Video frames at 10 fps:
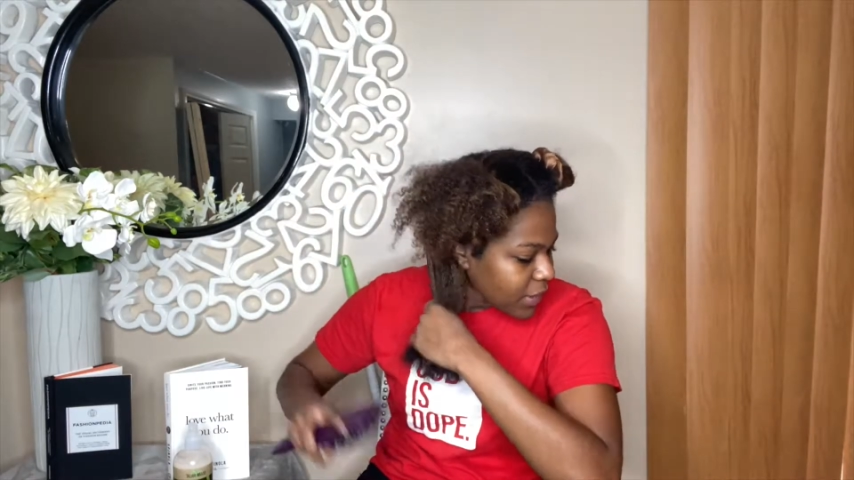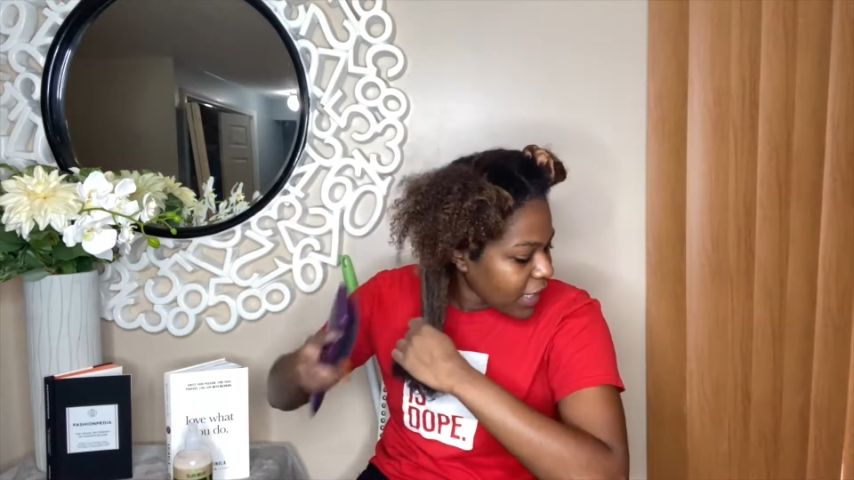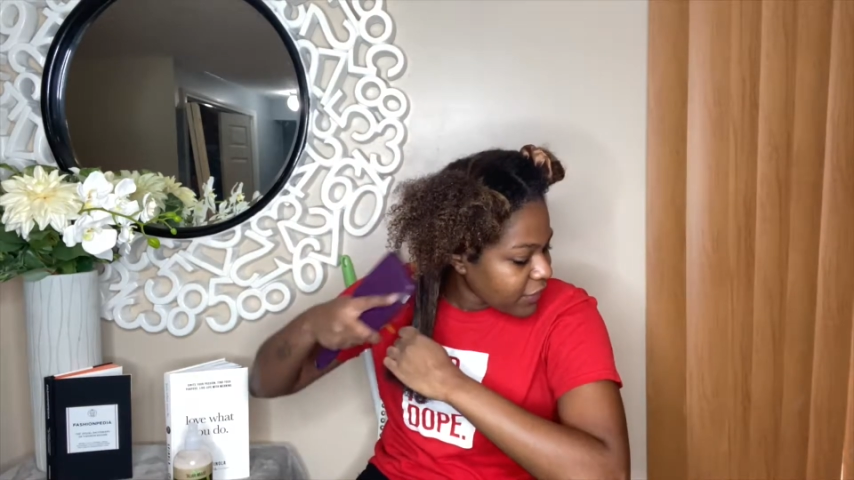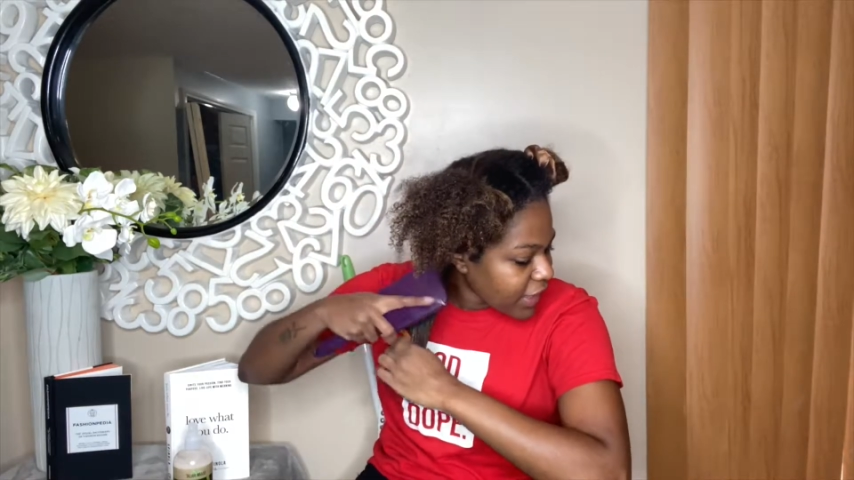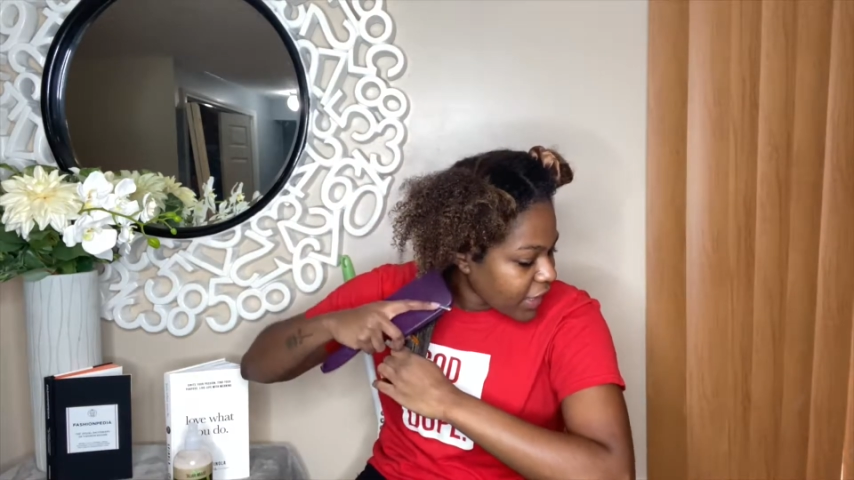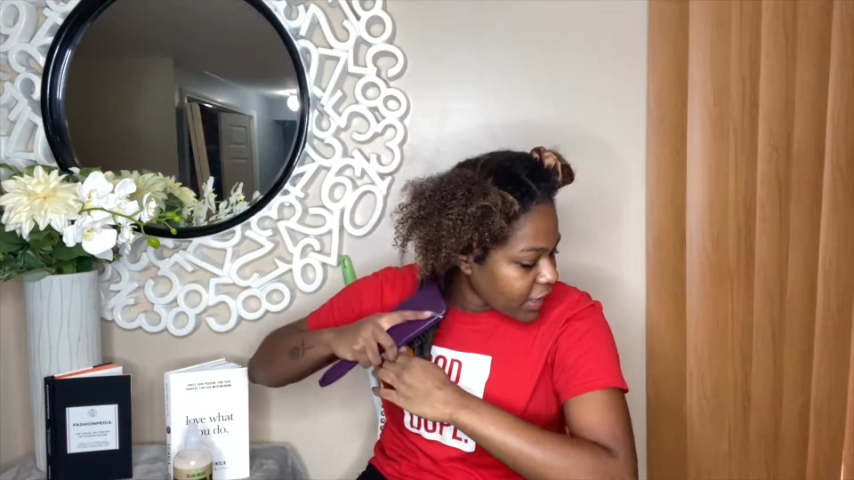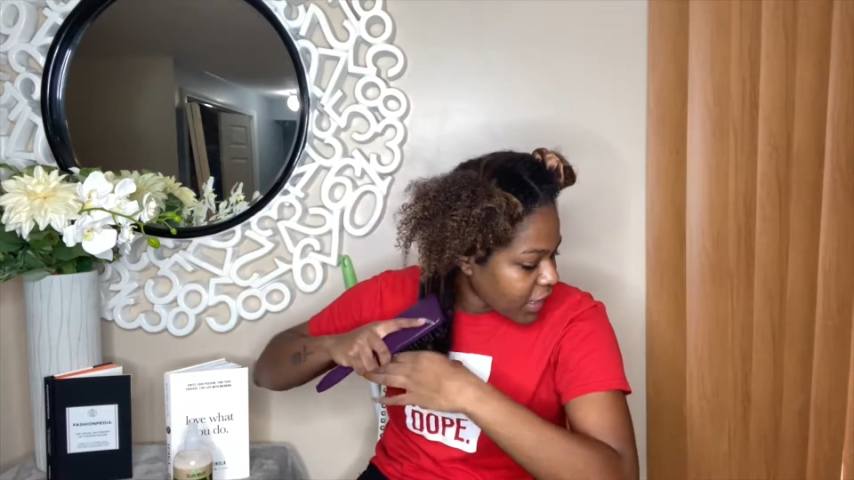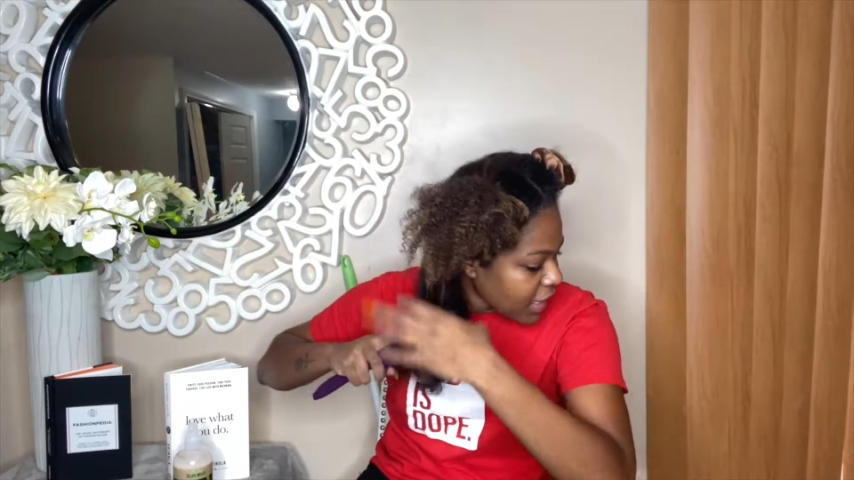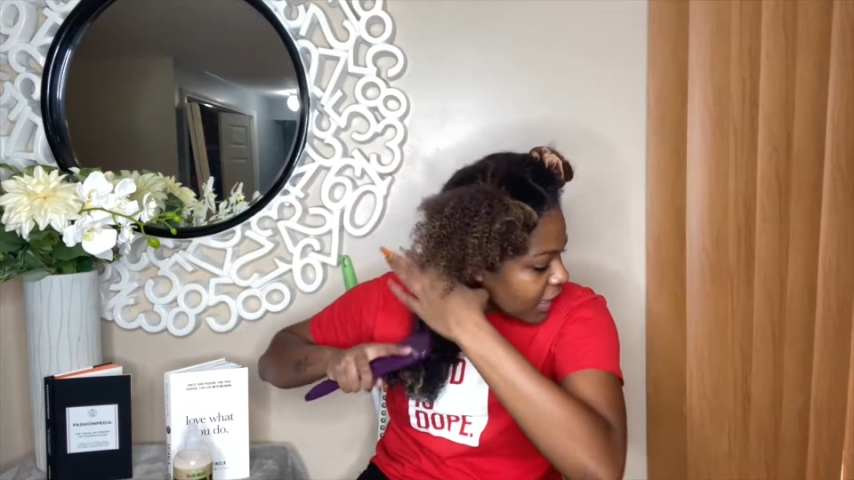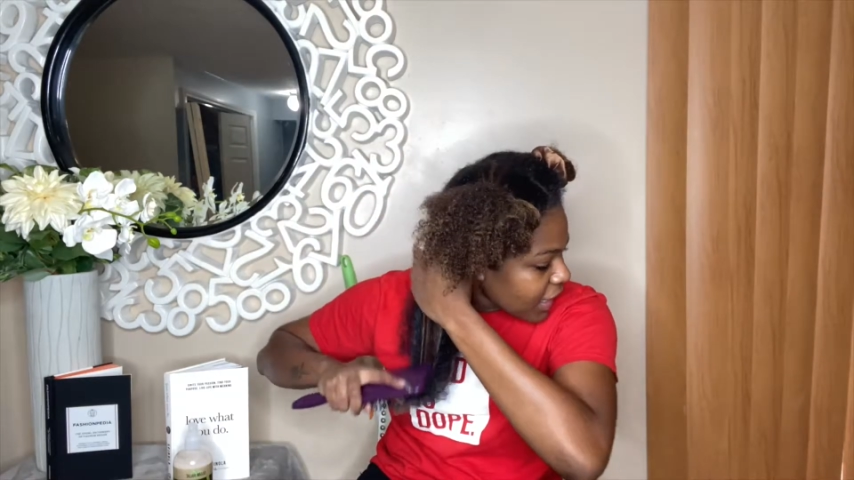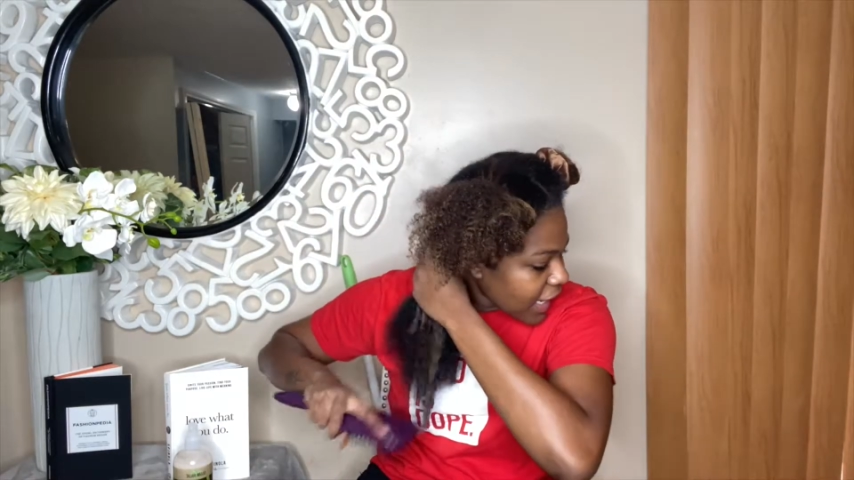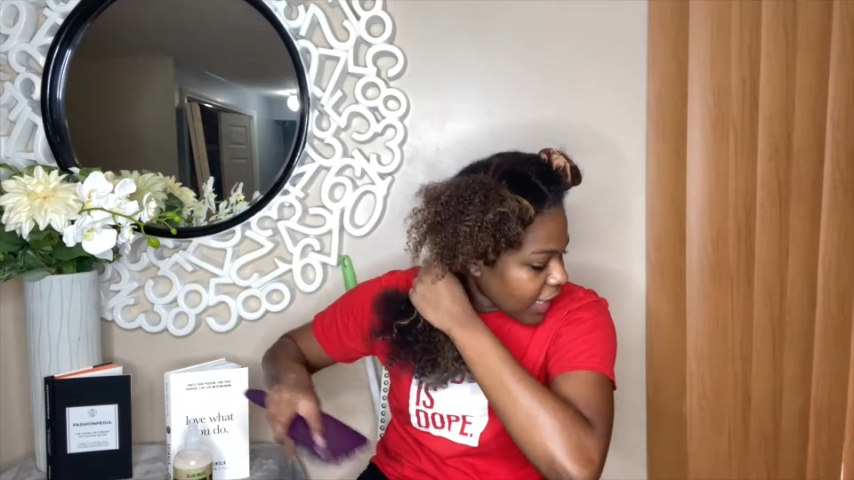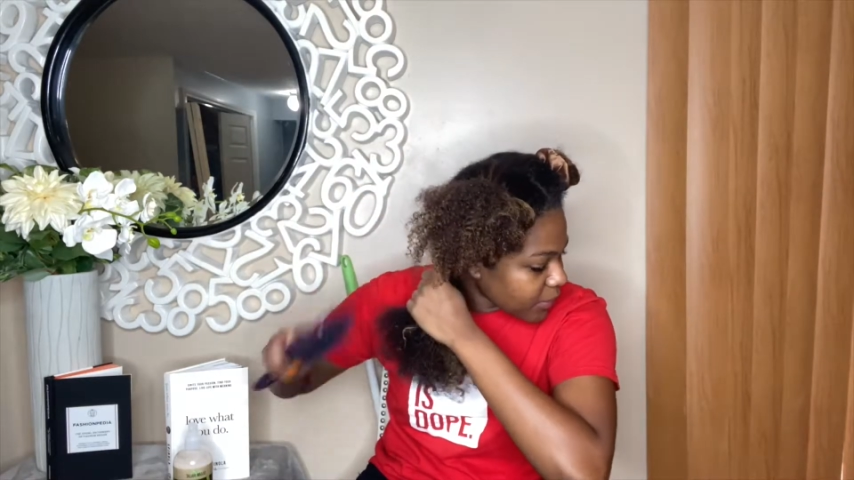And then I